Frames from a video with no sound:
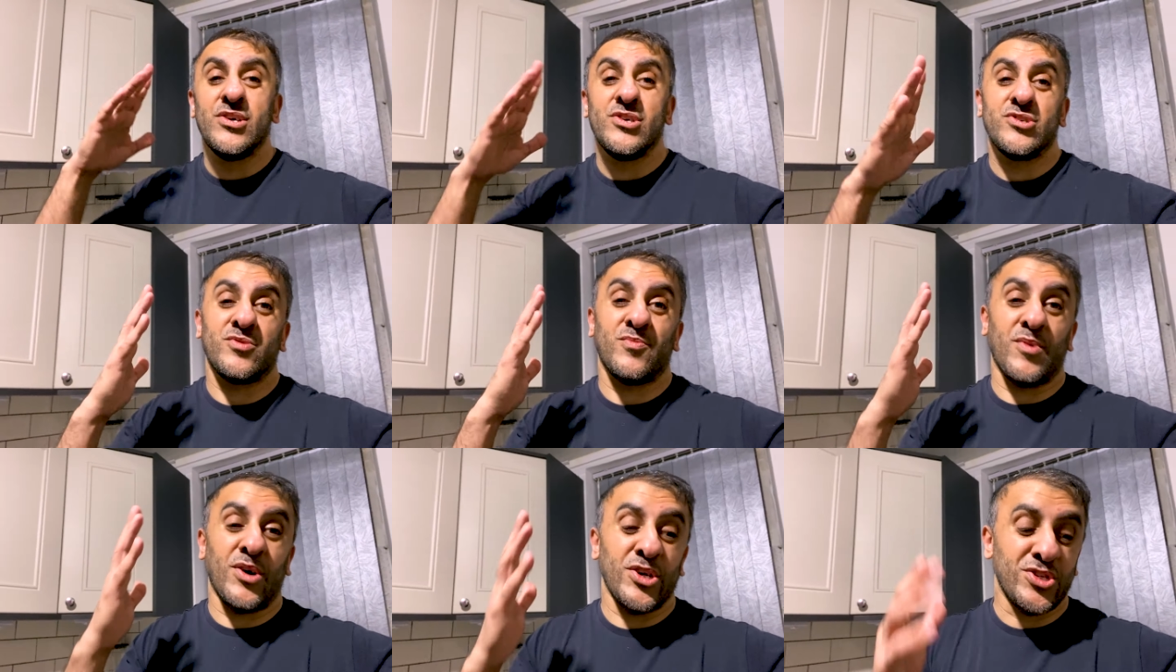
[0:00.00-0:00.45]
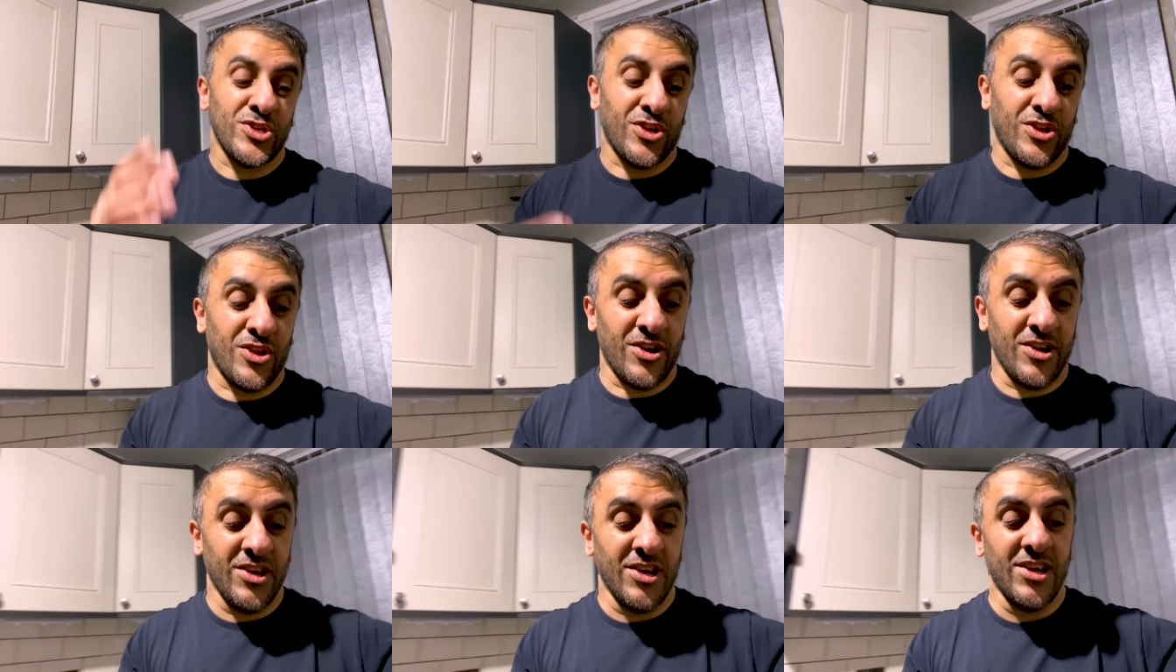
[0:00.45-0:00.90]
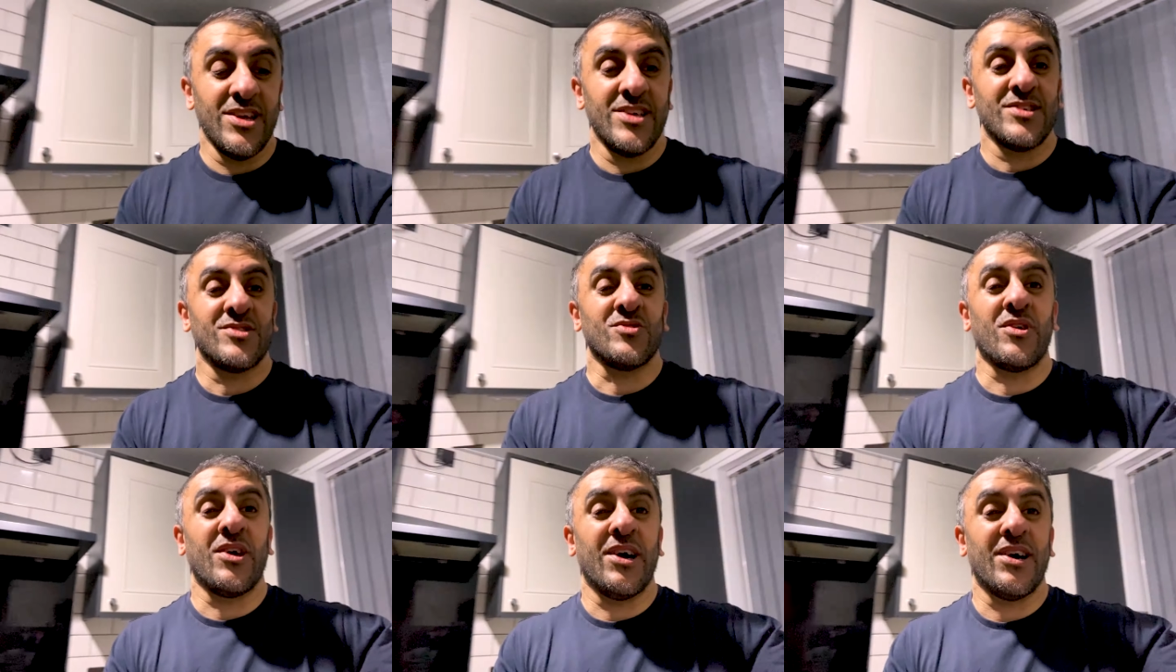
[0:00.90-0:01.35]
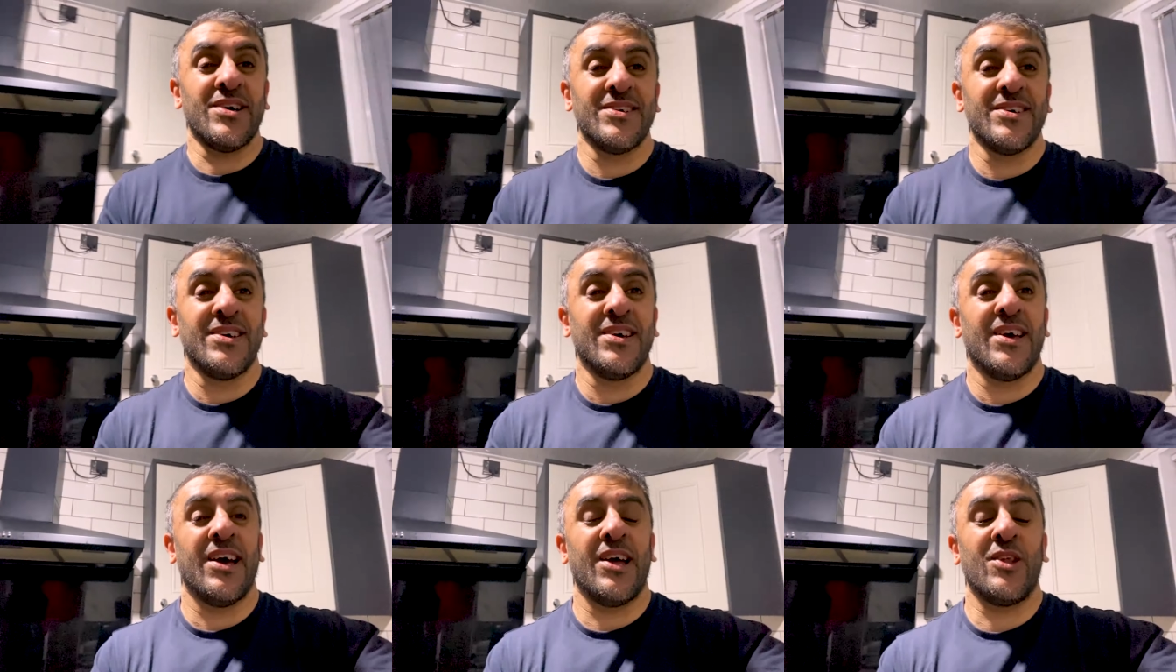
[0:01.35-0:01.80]
So mashallah. So yeah.
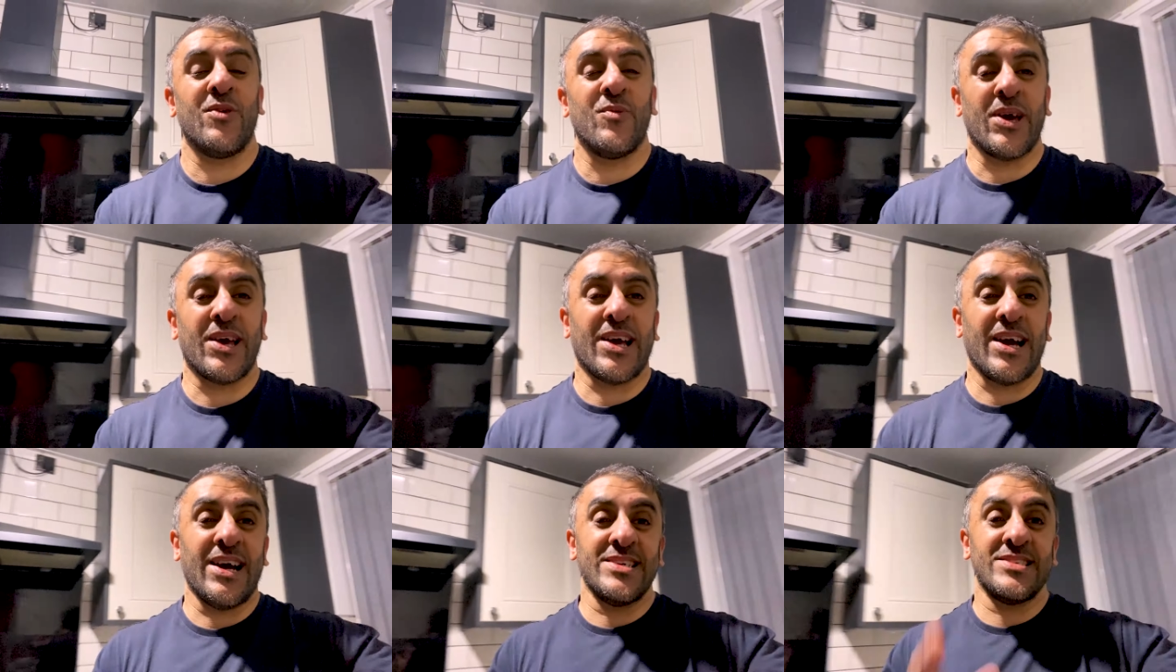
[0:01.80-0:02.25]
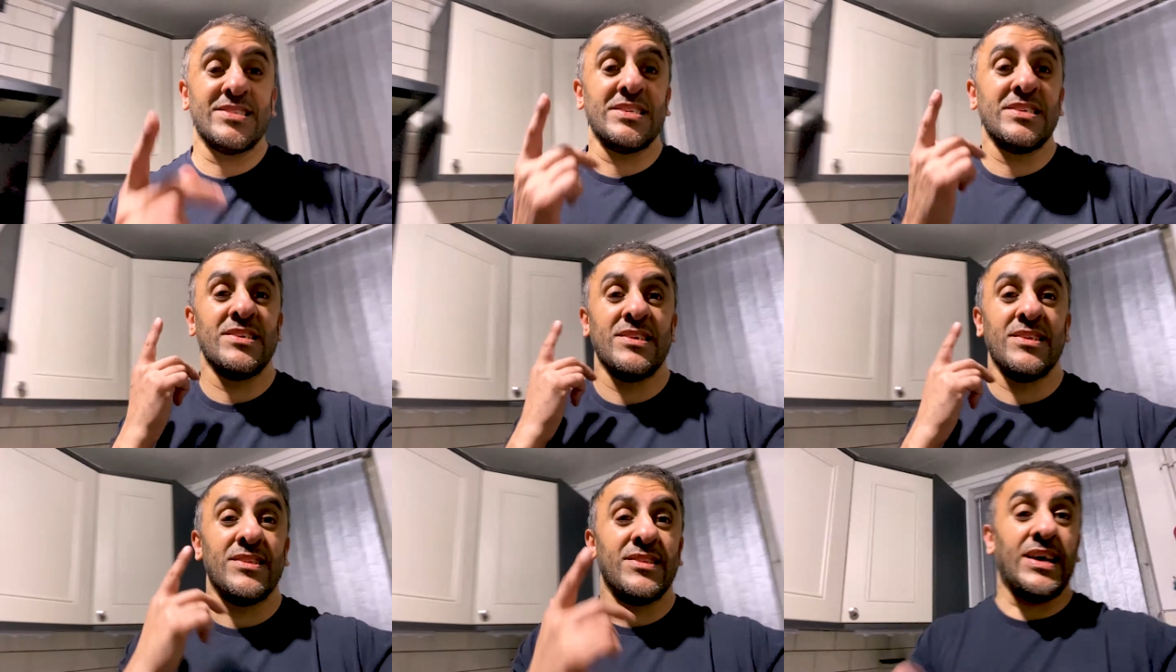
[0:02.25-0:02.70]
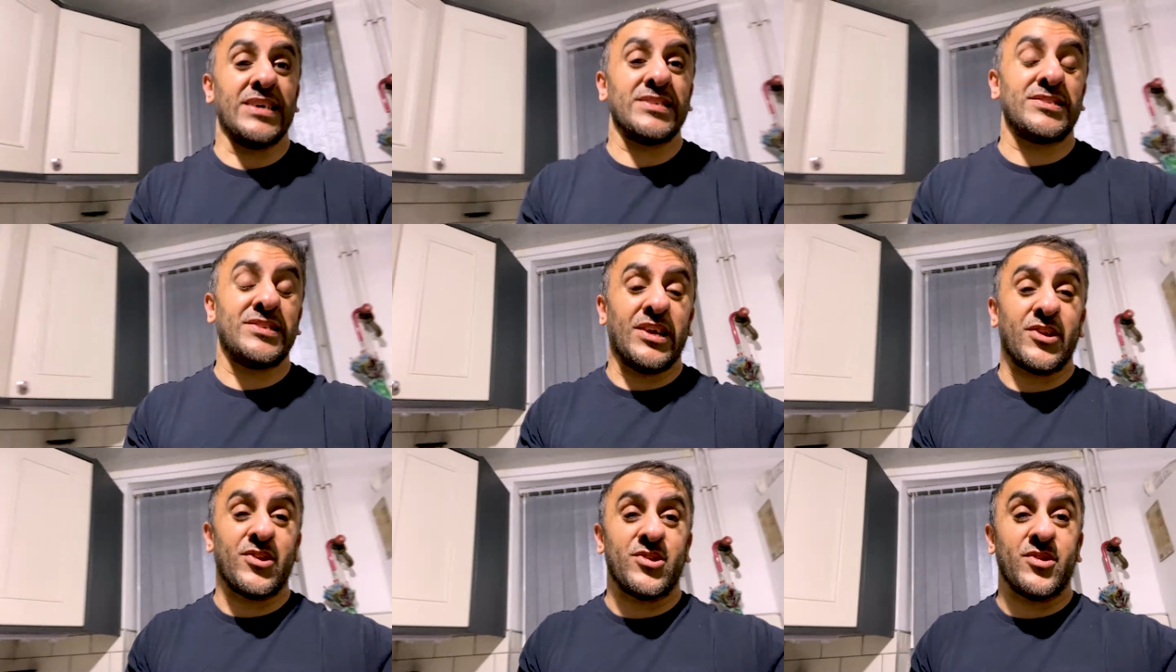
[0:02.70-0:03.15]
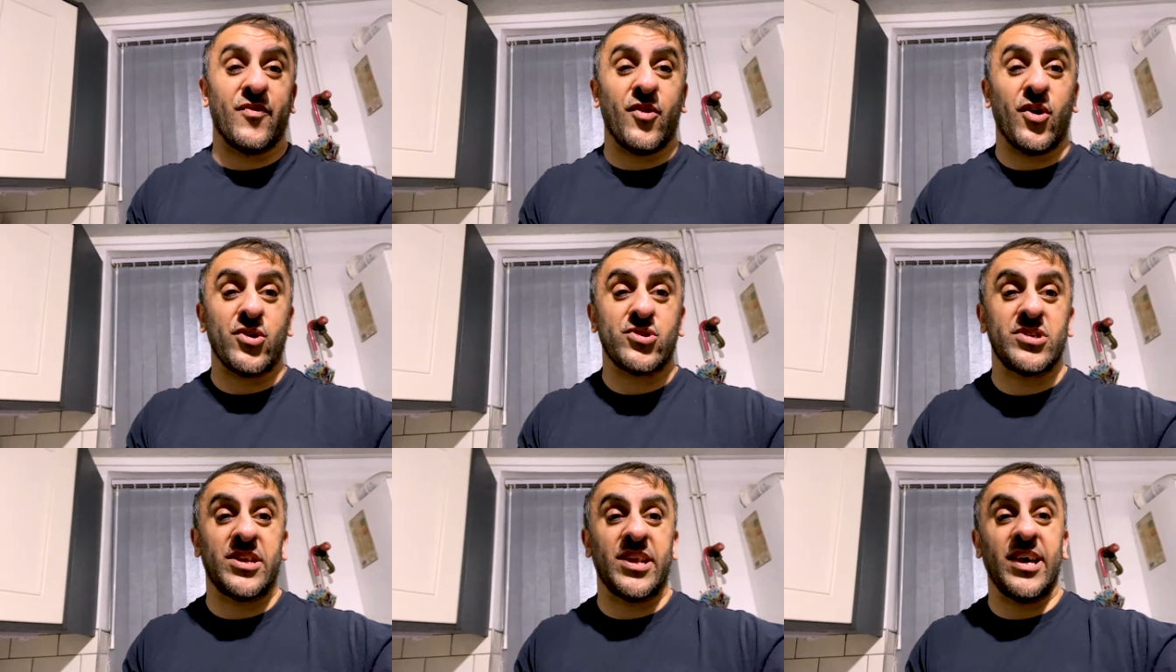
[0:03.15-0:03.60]
Anyway guys, that's the end of the
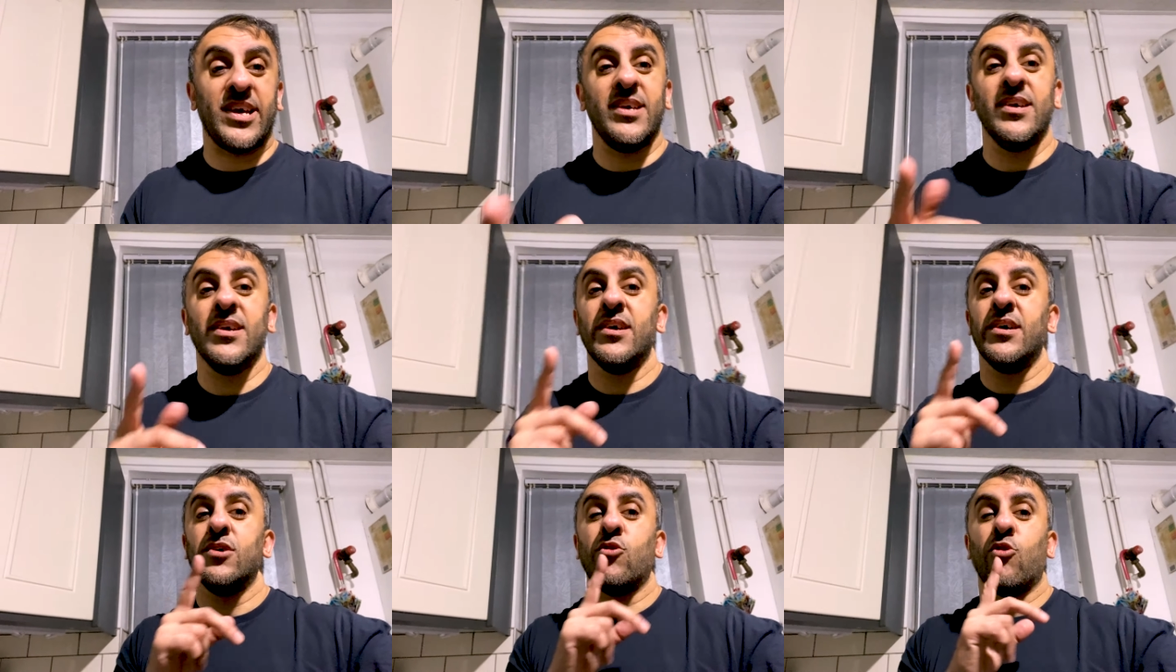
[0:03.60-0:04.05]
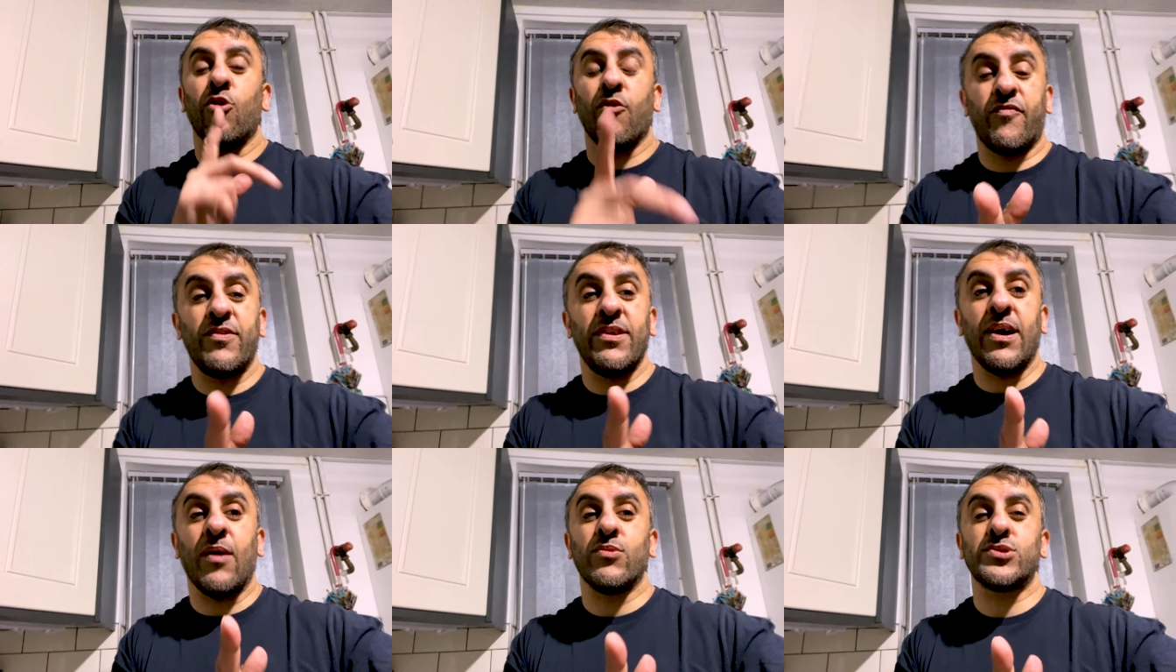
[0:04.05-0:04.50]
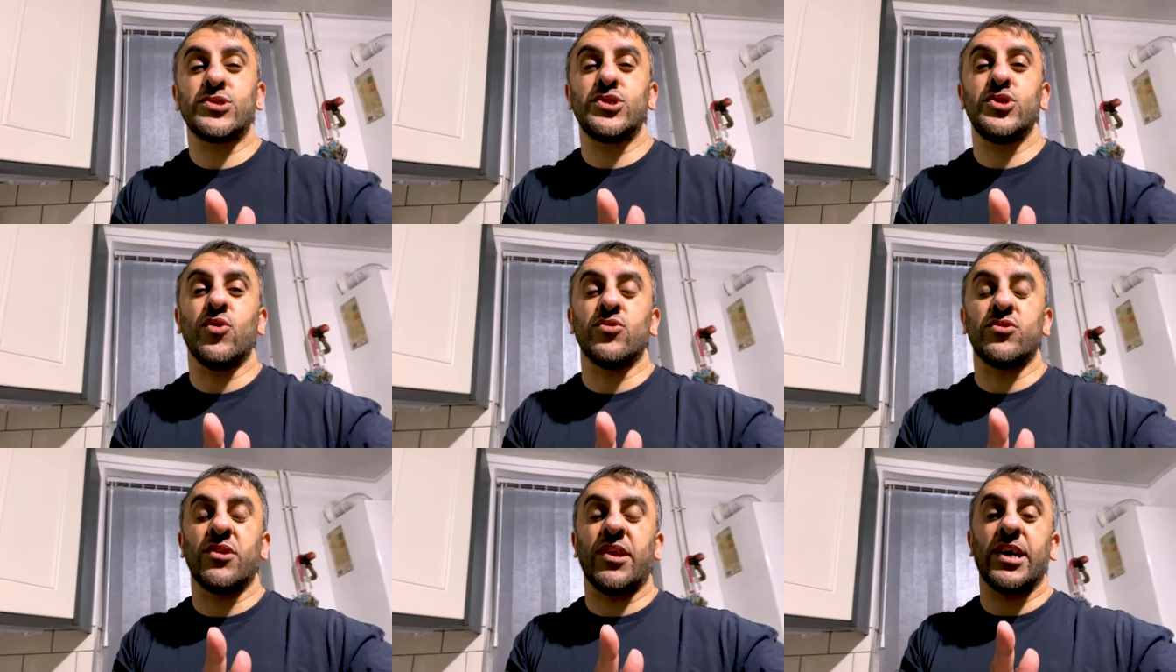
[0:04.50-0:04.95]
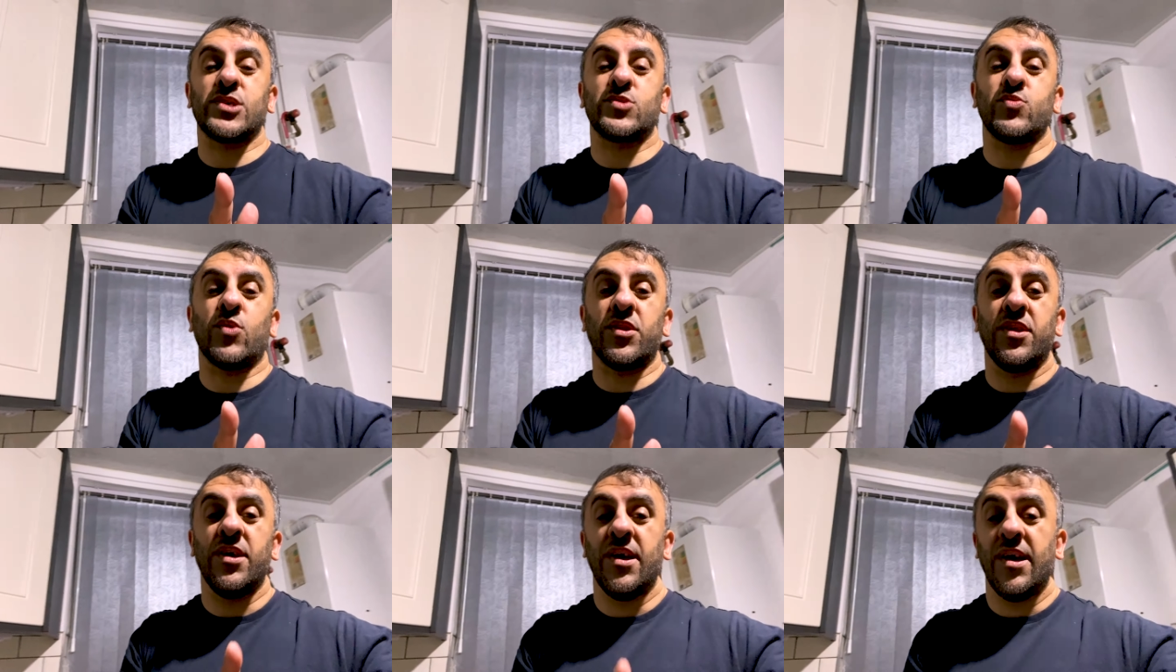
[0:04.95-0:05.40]
vlog today. Hopefully I will see you on the next
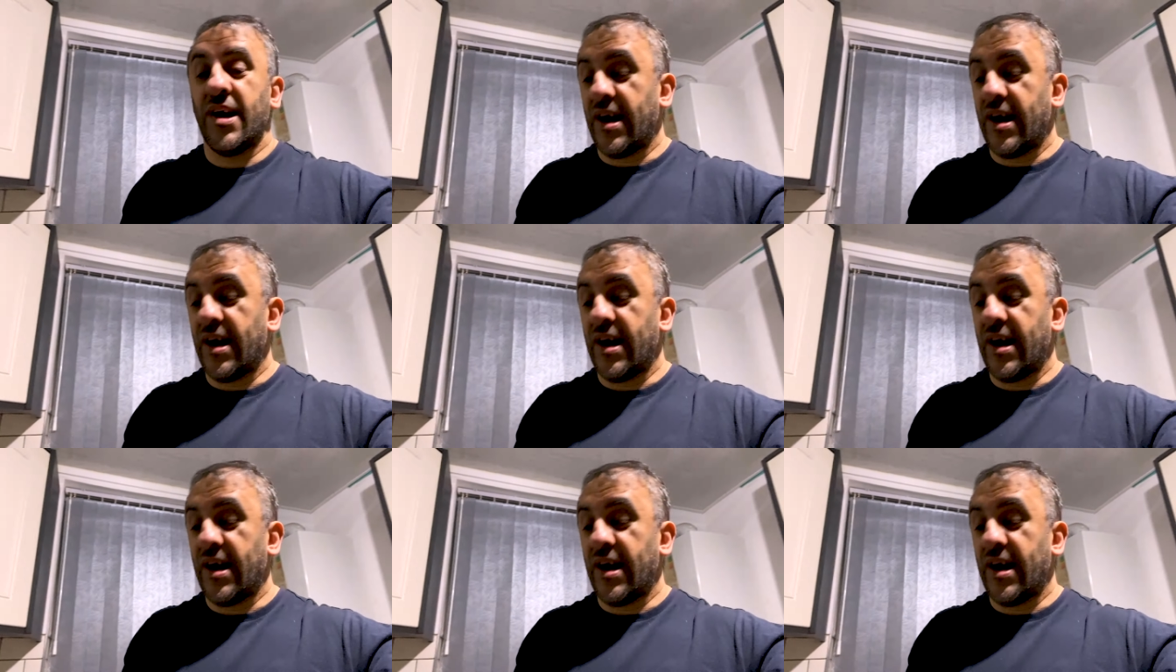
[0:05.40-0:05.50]
one.